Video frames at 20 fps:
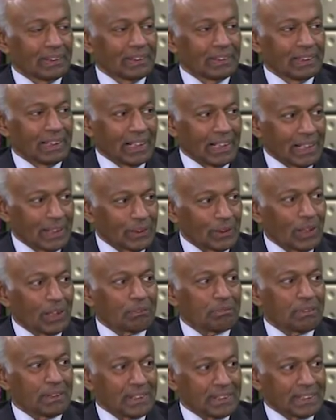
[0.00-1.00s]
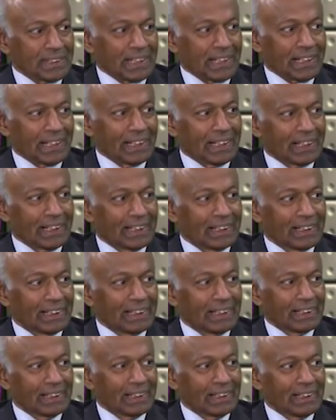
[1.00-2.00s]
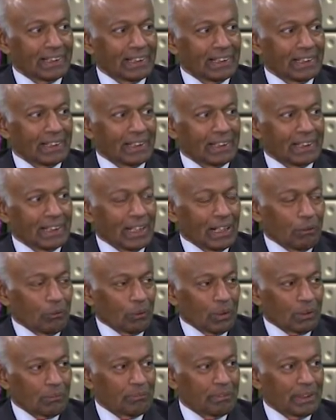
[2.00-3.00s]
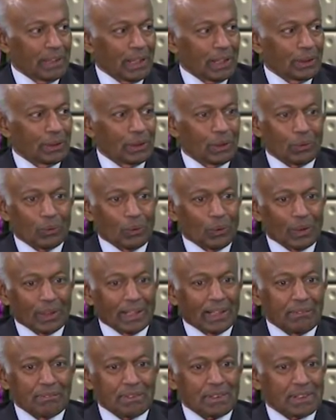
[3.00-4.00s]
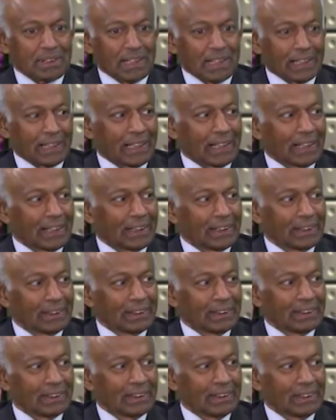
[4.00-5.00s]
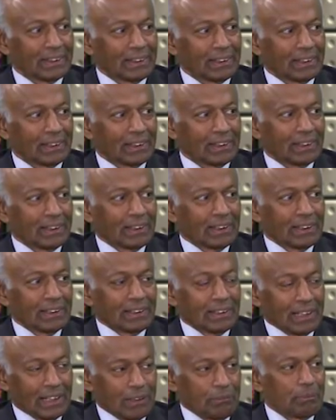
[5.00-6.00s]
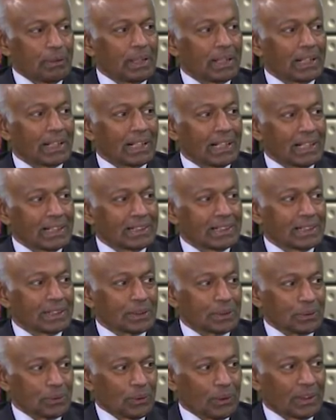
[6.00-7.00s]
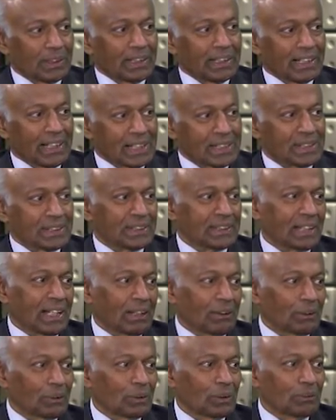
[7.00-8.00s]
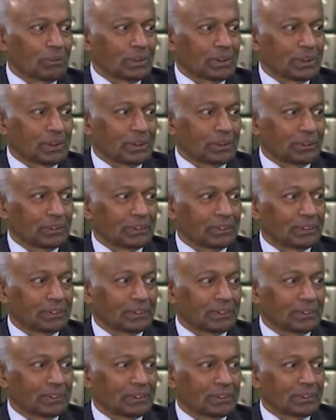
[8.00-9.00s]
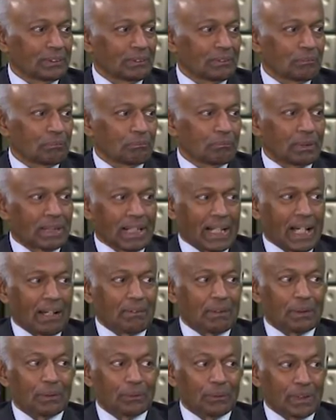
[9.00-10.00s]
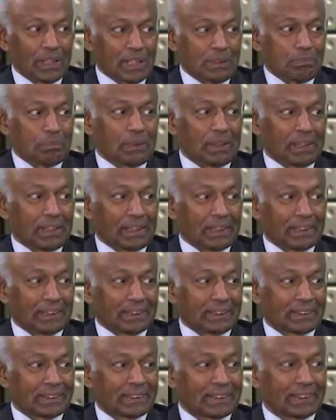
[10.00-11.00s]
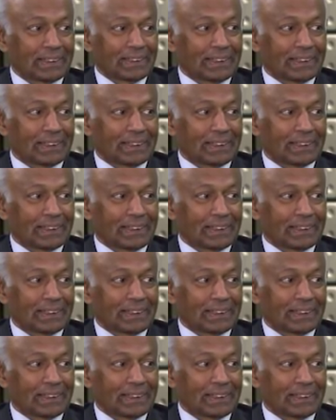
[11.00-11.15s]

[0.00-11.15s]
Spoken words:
Then I thought for a second, yeah, 1 week in your whole life is nothing. Then immediately I just told her, yes, I'll go with you, but having no experience.